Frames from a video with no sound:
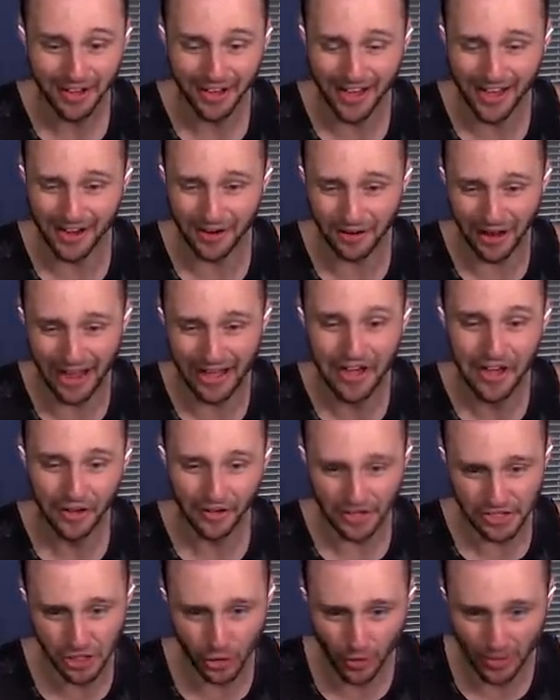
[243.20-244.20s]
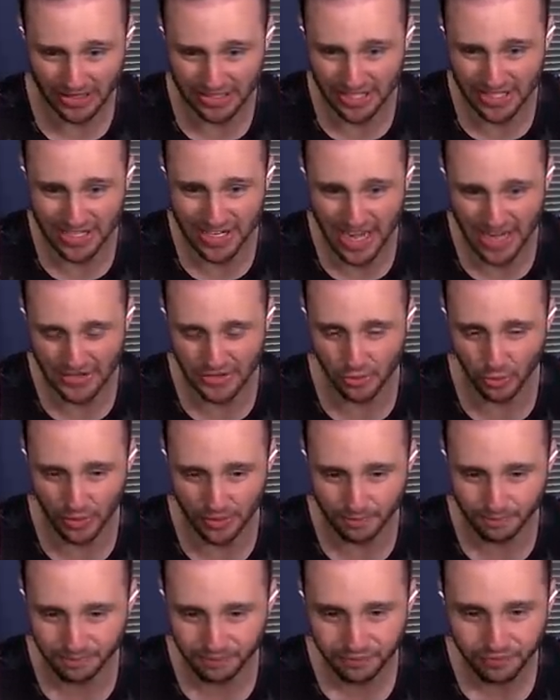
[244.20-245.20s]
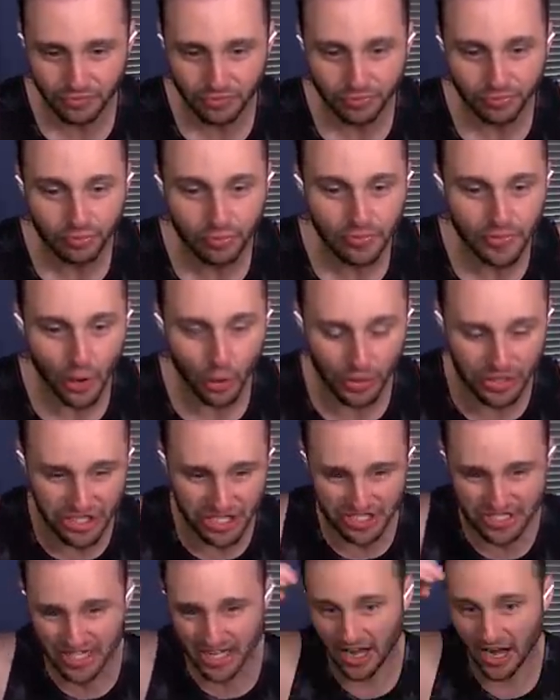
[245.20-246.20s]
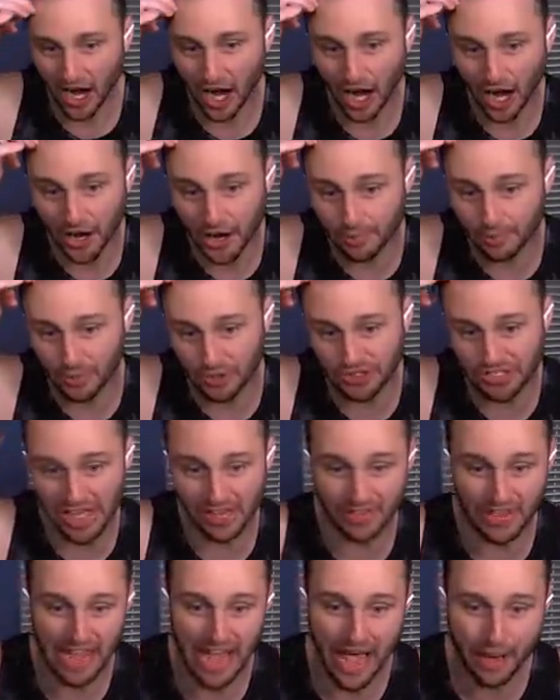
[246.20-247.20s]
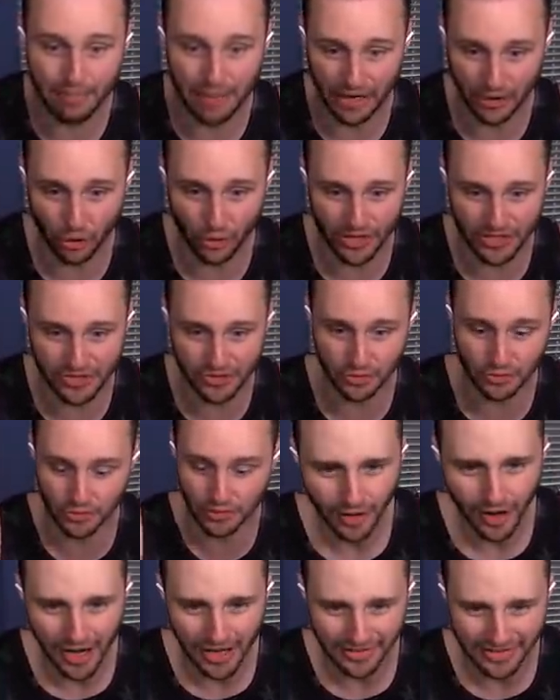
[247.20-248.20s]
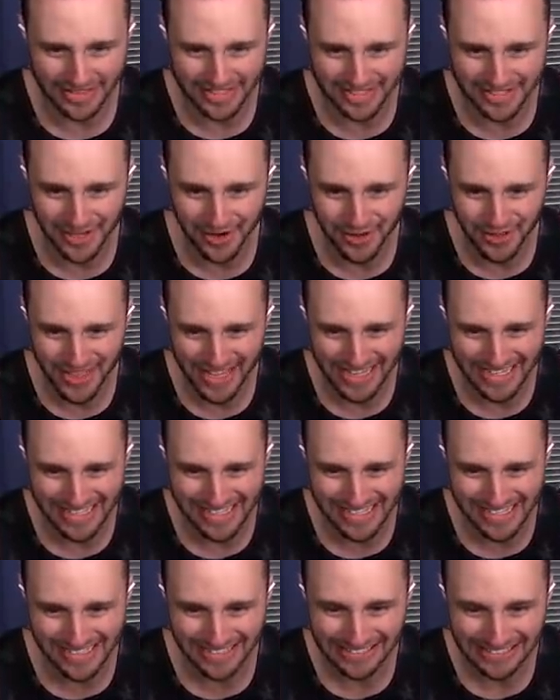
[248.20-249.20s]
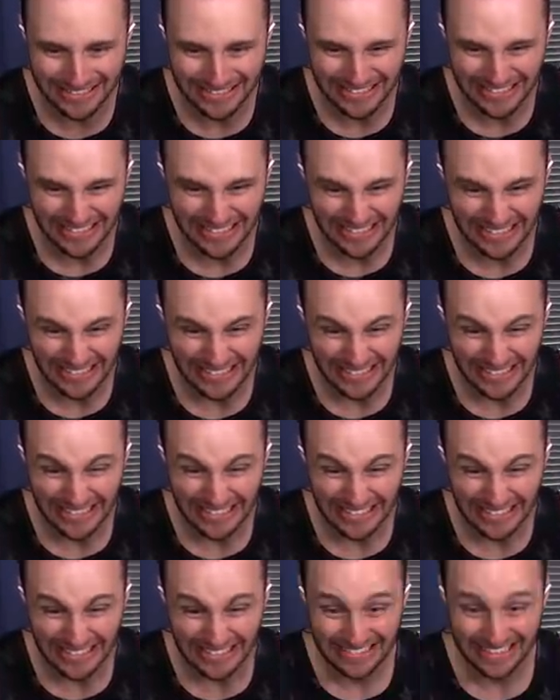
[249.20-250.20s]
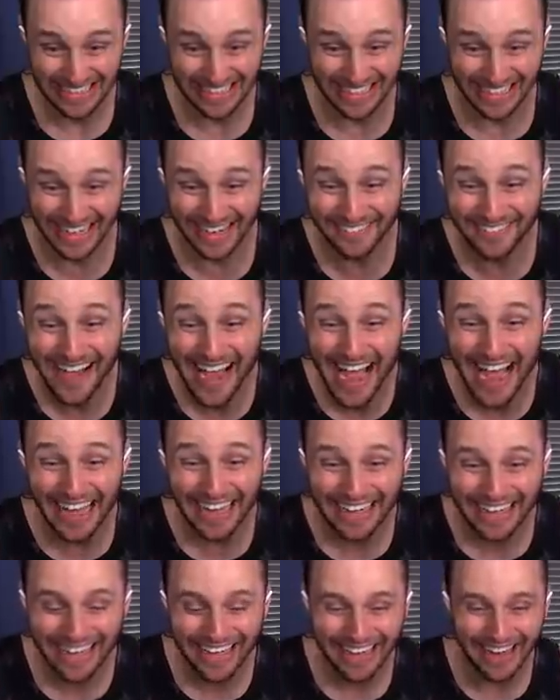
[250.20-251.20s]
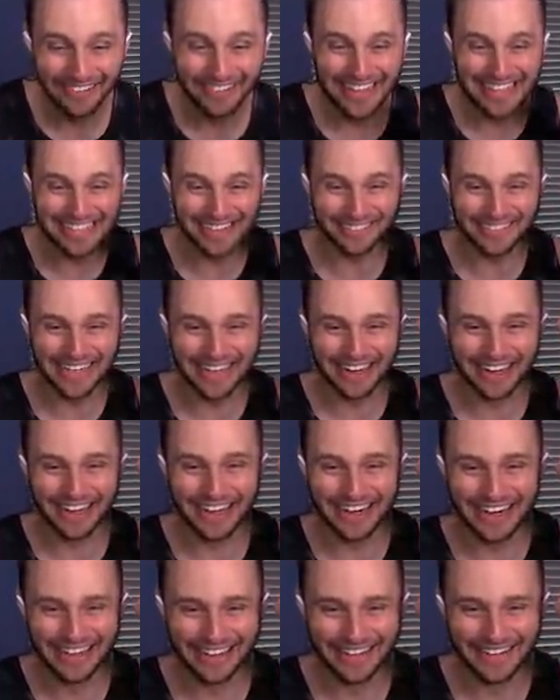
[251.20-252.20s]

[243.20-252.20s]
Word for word: uh, okay, let's go on to the next one, which is the 100%, the epic crystal. All right, let's do this. Come on! Give me something good!